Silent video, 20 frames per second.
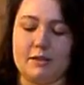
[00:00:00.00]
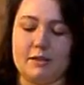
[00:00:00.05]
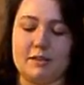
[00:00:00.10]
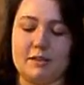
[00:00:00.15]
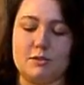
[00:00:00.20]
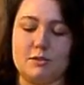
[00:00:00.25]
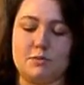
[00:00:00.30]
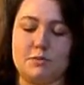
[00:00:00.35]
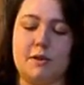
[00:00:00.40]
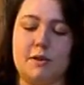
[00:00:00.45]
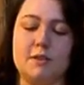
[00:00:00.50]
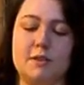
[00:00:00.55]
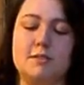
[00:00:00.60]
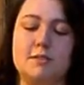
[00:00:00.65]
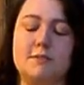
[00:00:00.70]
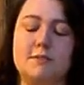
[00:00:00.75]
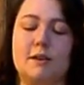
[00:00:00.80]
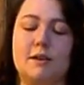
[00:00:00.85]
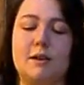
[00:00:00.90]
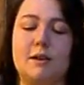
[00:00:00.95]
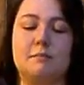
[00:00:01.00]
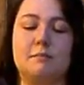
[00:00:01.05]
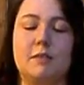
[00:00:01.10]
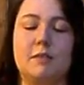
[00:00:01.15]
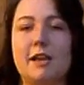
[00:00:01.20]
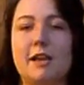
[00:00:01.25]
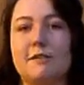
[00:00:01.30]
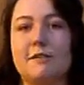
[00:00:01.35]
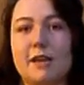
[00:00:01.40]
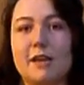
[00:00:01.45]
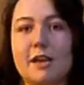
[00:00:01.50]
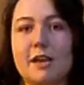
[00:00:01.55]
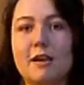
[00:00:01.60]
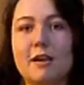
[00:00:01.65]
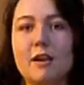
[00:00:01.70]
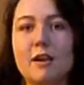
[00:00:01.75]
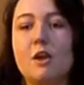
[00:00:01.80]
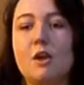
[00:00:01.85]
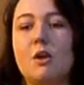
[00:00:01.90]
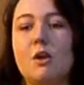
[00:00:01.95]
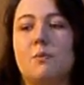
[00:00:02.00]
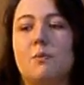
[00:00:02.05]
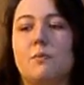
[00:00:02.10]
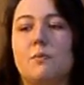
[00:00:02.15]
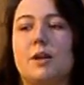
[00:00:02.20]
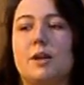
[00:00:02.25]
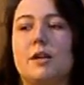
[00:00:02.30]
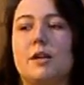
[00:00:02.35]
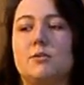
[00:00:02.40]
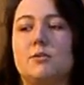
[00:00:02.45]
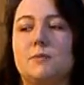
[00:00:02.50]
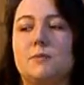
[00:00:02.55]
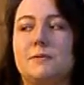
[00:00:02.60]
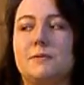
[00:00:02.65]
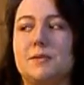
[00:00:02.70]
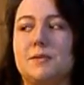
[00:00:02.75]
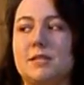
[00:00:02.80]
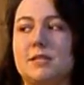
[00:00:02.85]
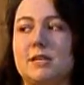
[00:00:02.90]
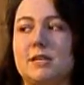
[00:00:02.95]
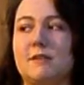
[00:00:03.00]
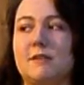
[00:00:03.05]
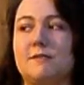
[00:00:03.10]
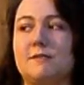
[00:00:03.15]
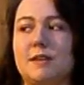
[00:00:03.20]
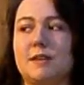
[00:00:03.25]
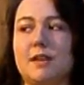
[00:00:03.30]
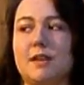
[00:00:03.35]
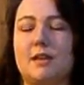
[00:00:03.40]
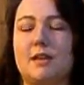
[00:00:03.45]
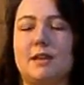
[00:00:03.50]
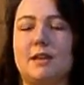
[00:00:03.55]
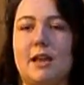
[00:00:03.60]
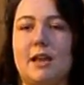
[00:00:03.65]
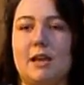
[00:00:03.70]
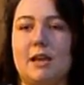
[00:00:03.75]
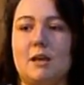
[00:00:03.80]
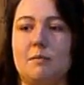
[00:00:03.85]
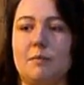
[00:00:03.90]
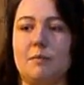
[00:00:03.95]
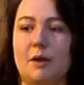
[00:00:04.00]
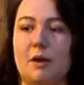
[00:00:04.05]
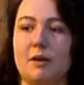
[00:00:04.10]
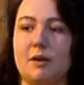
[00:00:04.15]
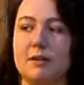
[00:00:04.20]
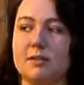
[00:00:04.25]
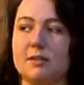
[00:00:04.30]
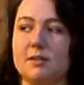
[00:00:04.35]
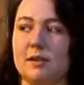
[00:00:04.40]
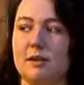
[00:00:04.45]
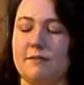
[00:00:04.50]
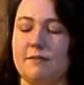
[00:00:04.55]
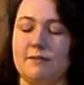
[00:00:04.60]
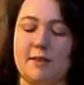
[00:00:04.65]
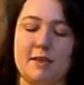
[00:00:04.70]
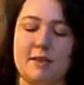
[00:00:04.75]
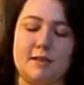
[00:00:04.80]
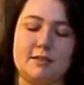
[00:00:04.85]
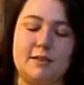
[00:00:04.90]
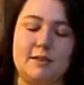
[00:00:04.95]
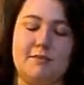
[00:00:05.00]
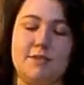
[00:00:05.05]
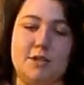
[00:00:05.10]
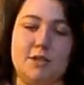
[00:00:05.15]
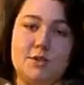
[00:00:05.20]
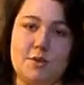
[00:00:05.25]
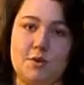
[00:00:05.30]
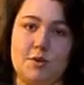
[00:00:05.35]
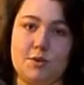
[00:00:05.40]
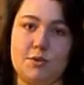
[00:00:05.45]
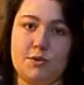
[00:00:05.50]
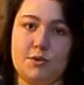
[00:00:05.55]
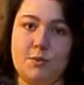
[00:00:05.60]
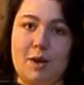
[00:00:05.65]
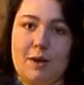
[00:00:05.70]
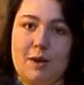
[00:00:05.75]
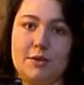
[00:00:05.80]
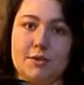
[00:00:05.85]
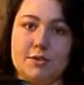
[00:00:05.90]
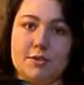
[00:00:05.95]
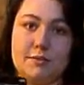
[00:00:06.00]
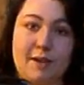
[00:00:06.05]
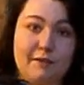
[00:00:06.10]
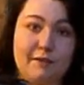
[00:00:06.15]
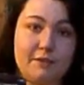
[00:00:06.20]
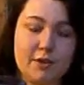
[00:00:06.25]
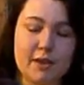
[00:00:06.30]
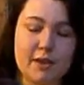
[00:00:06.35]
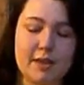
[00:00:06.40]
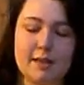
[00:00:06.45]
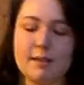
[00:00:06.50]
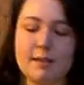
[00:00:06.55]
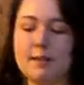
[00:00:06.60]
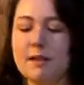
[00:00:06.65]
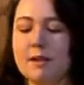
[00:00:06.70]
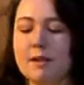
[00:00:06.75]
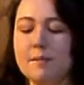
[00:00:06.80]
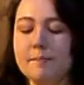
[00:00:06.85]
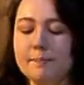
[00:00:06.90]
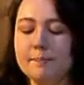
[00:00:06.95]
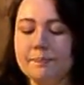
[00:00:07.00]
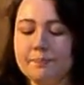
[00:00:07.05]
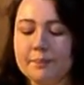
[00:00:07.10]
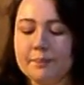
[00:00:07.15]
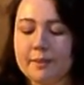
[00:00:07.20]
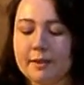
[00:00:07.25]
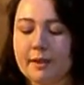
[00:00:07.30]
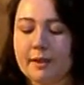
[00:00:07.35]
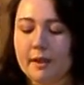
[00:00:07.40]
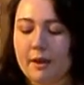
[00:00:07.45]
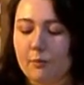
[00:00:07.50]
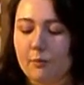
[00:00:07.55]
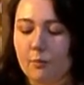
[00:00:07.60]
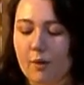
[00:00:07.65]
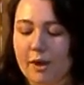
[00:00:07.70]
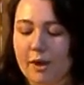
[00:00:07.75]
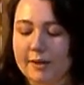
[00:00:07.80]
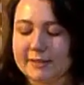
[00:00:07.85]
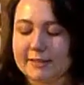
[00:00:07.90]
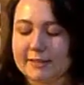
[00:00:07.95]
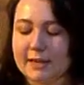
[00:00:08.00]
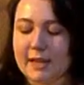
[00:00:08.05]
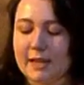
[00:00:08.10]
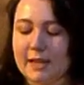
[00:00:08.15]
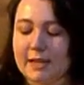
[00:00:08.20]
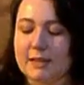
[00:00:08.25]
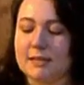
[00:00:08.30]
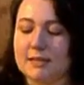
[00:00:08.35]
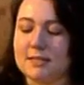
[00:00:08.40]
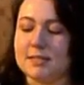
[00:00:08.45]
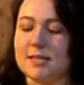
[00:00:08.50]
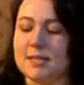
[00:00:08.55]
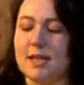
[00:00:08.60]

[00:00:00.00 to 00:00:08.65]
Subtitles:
these ones from Life Gear, which we received in a box of a 72-hour survival kit. One is